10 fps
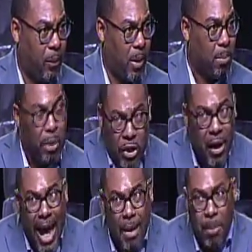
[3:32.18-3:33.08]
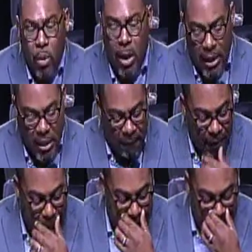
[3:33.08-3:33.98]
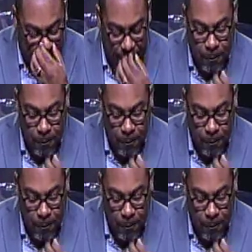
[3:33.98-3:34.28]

But you got to be willing to forgive.